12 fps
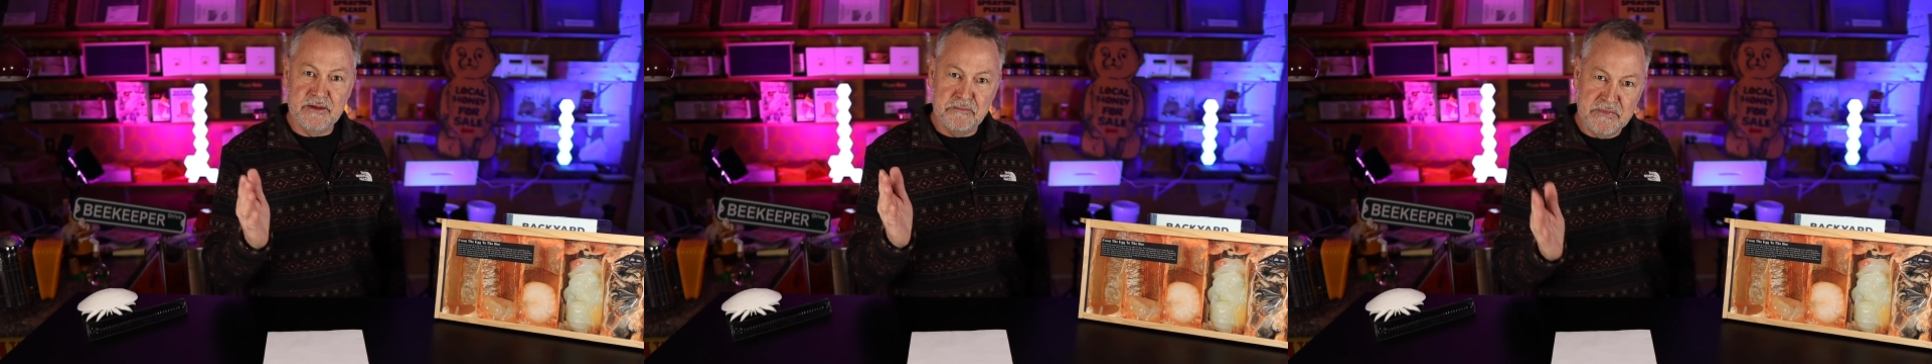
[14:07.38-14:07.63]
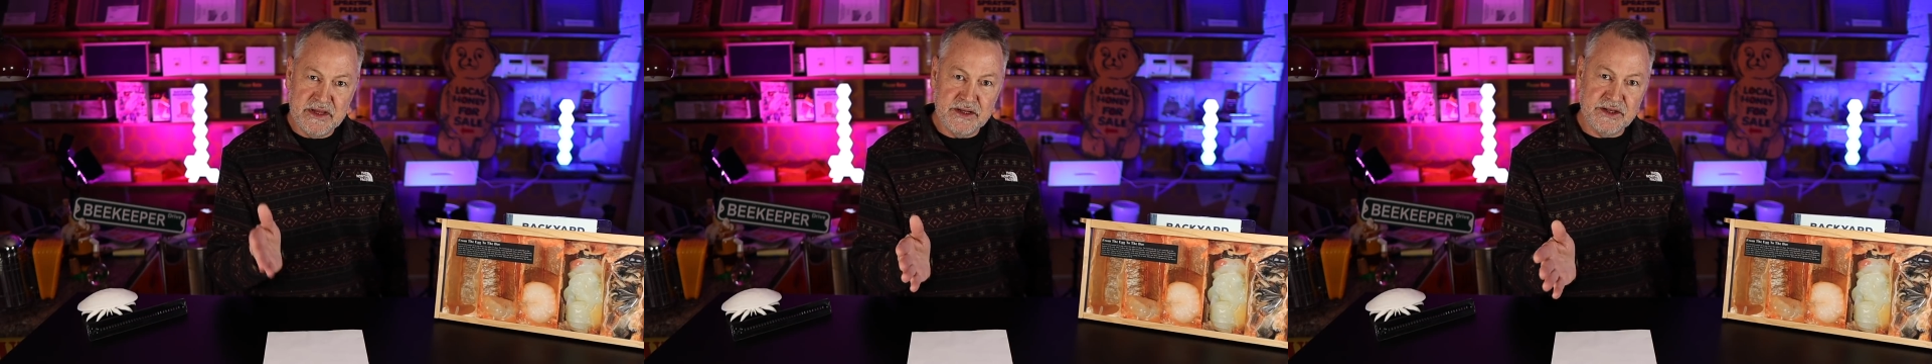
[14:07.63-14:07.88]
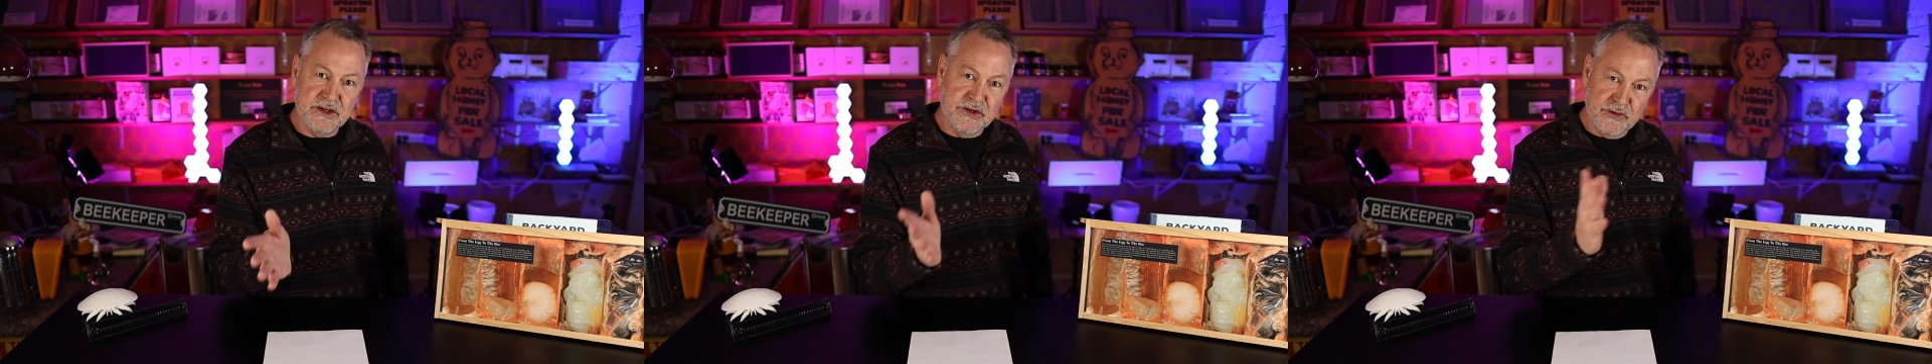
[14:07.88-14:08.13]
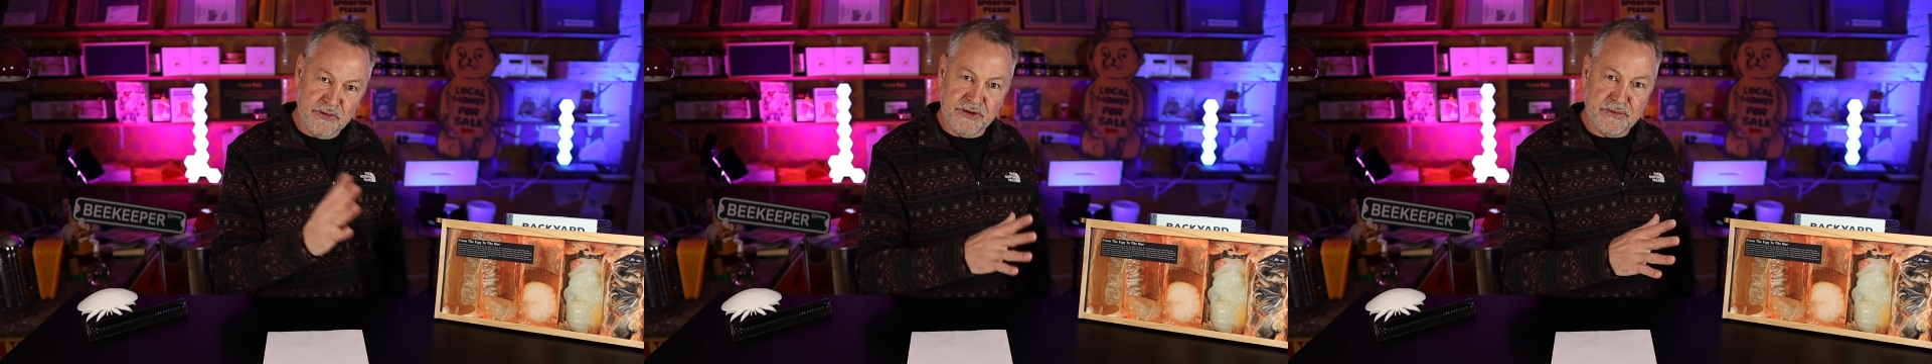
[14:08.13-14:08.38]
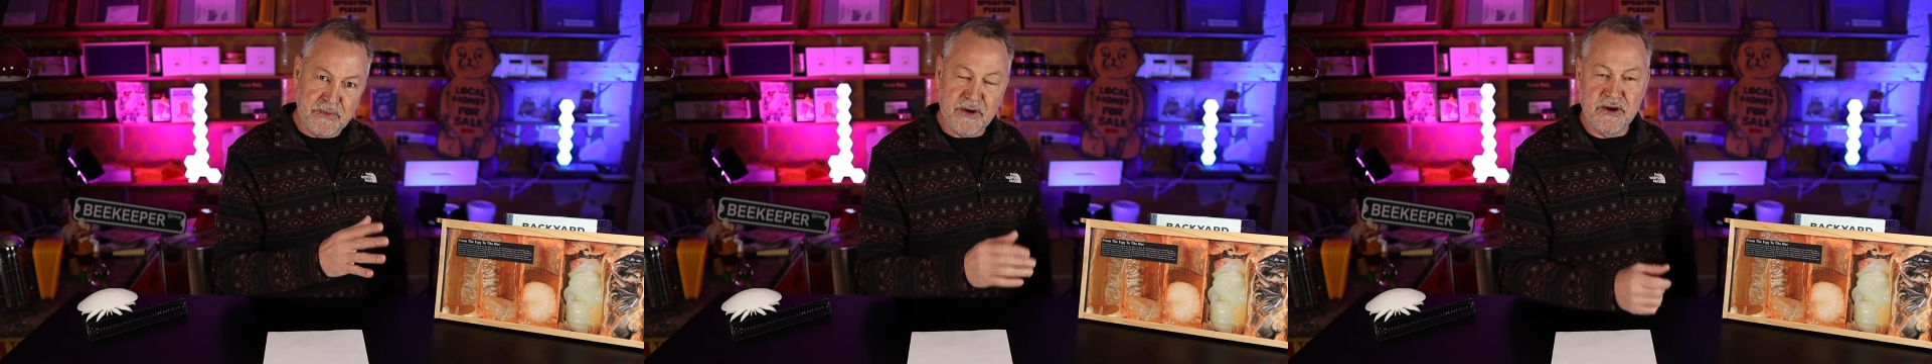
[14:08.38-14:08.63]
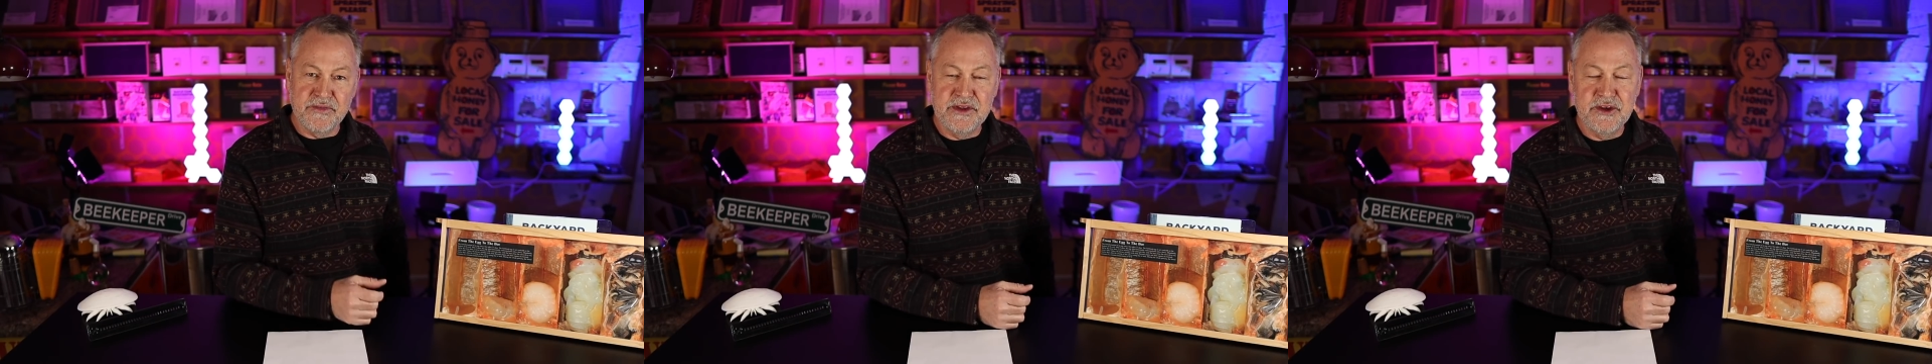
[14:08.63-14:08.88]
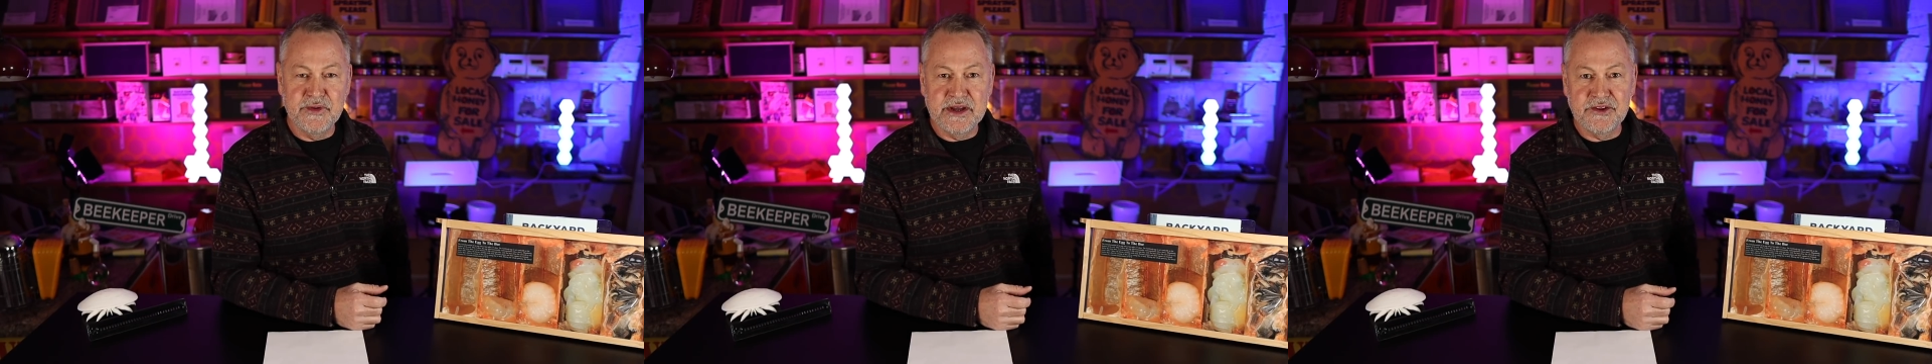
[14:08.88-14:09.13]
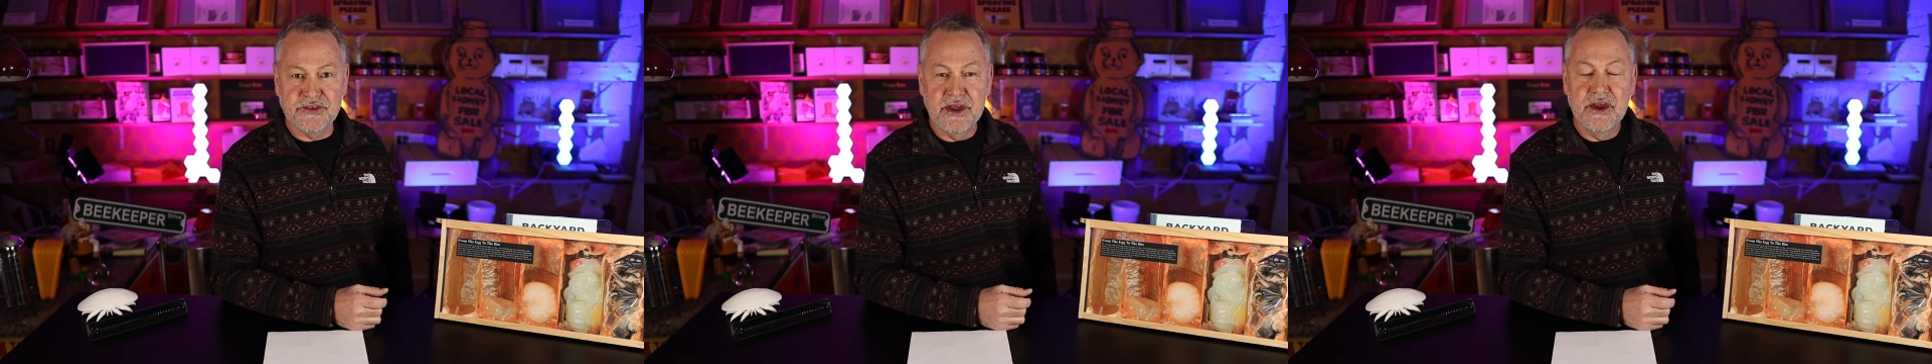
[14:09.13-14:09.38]
mid to north part of the
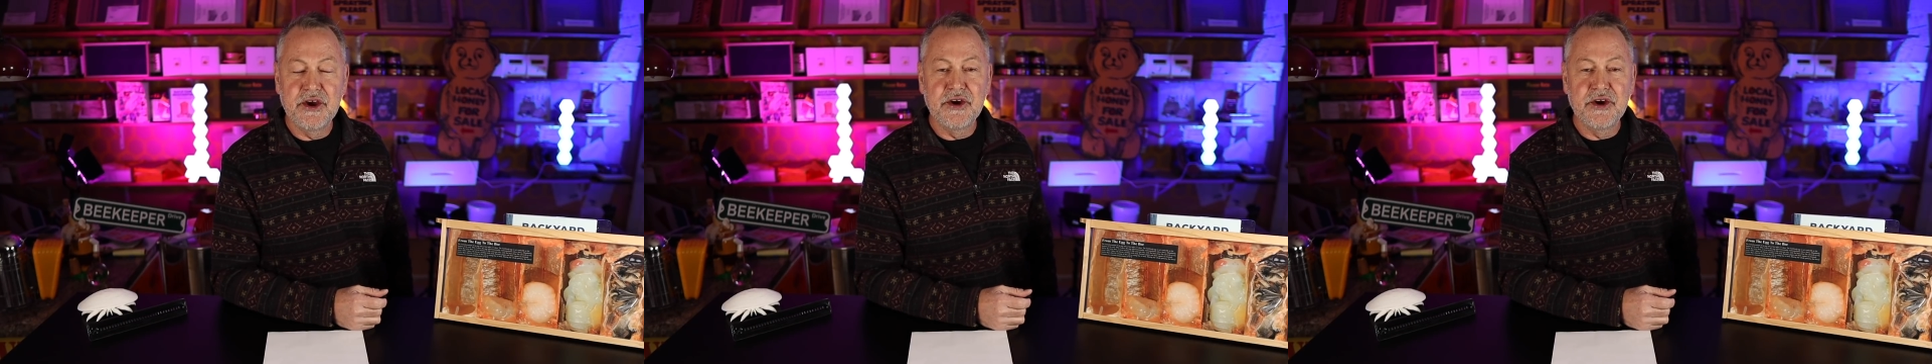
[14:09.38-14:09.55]
U.S.,